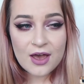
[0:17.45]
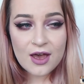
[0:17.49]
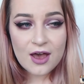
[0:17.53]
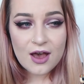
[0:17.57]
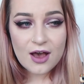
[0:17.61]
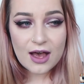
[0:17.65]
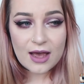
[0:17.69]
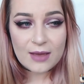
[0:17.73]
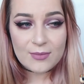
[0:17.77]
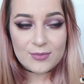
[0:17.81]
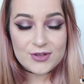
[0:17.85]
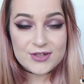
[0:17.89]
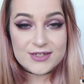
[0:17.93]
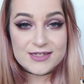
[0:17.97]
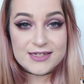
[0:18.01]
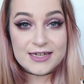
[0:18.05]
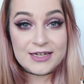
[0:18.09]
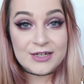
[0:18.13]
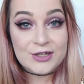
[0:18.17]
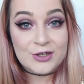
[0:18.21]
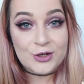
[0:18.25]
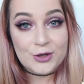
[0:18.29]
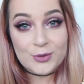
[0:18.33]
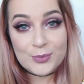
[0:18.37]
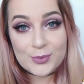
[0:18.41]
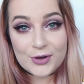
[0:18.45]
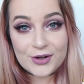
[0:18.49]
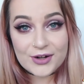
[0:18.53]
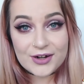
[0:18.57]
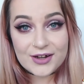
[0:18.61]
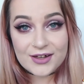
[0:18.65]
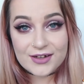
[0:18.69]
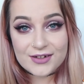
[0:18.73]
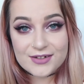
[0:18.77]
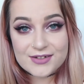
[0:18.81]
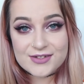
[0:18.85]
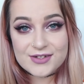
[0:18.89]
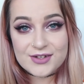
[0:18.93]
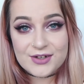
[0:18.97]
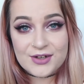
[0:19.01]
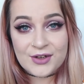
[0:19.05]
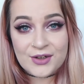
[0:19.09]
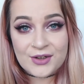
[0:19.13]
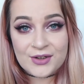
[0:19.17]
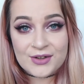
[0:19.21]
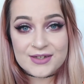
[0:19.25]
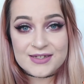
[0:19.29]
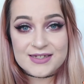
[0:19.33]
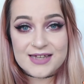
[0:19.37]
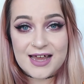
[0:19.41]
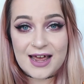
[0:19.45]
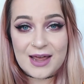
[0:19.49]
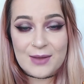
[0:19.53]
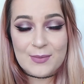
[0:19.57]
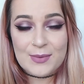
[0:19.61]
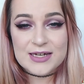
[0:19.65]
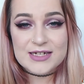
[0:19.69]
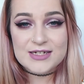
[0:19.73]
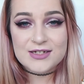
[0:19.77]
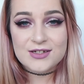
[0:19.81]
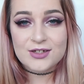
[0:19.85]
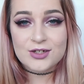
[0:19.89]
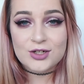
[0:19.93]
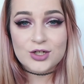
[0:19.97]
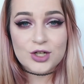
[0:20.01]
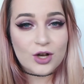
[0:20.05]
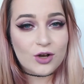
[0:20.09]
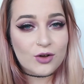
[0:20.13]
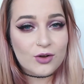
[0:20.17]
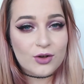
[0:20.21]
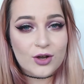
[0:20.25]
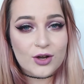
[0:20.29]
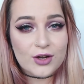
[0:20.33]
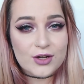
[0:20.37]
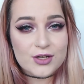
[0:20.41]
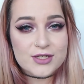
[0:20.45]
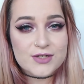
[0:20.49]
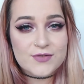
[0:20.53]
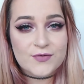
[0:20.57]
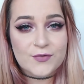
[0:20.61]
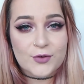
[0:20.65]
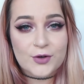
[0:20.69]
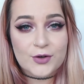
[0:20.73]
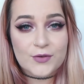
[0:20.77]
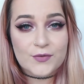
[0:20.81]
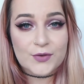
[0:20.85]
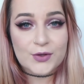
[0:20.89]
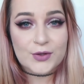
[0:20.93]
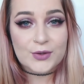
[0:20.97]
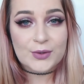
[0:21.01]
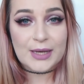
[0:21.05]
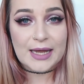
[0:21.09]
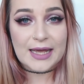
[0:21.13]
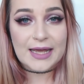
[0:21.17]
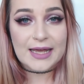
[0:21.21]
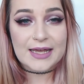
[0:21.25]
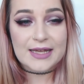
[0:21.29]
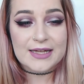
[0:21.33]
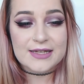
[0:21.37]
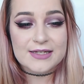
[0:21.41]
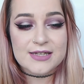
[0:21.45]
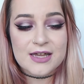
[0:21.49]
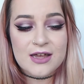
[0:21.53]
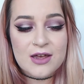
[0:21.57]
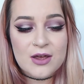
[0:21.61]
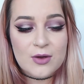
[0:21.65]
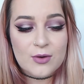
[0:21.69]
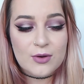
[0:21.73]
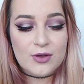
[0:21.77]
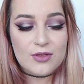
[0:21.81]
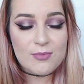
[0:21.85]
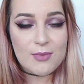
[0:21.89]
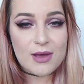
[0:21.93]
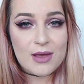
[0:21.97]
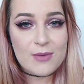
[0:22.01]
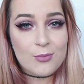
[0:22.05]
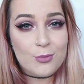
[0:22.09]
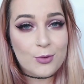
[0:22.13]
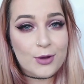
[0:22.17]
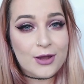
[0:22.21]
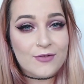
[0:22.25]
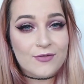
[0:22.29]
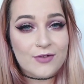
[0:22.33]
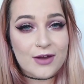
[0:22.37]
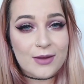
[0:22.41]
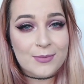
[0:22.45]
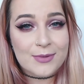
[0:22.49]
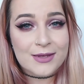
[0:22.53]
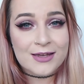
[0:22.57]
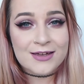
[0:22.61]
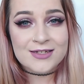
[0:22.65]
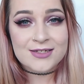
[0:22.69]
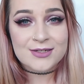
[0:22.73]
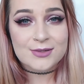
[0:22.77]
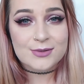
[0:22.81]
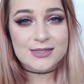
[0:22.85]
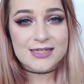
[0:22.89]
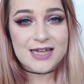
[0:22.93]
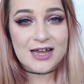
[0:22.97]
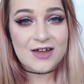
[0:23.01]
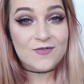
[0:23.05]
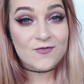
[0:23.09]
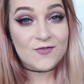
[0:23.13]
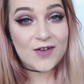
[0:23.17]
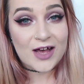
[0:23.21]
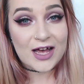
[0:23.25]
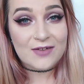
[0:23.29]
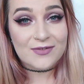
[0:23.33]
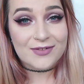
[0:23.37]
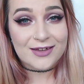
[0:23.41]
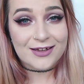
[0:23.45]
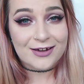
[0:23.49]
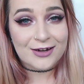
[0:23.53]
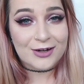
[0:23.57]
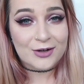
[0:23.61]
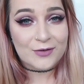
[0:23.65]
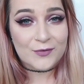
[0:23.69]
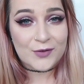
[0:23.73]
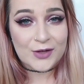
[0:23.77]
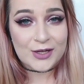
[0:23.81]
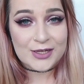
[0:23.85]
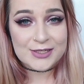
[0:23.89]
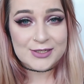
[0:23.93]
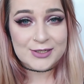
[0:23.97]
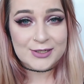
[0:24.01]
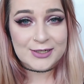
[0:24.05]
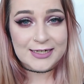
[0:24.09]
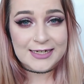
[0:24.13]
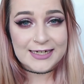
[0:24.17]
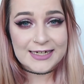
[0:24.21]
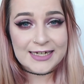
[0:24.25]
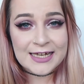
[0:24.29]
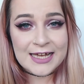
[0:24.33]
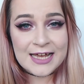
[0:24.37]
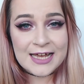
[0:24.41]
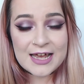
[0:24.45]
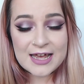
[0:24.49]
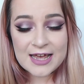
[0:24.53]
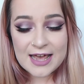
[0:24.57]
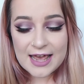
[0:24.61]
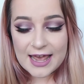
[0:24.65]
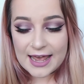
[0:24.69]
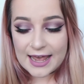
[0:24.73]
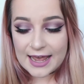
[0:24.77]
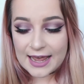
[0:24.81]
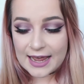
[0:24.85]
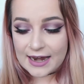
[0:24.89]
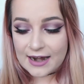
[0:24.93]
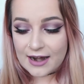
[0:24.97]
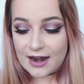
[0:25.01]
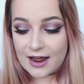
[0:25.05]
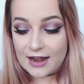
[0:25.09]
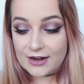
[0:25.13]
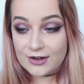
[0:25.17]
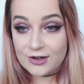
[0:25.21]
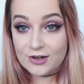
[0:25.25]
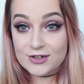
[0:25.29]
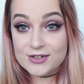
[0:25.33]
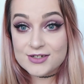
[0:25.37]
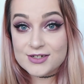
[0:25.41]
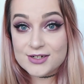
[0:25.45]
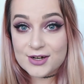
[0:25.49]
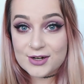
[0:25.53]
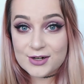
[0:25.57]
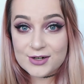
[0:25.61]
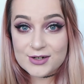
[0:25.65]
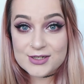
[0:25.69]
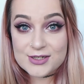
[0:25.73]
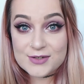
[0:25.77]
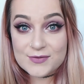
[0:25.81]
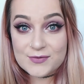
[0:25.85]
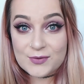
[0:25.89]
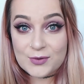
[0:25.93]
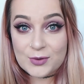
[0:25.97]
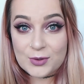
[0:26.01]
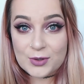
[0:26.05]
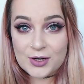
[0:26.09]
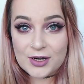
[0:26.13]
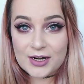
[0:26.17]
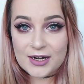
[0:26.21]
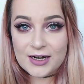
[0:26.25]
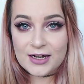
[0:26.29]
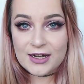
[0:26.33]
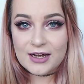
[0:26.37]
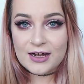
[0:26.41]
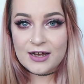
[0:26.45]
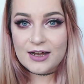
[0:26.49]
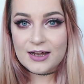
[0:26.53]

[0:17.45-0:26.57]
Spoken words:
I'm using new products because I went to the Gold Coast for a few days with my boyfriend because it was our 5-year anniversary, and I got to go to Sephora.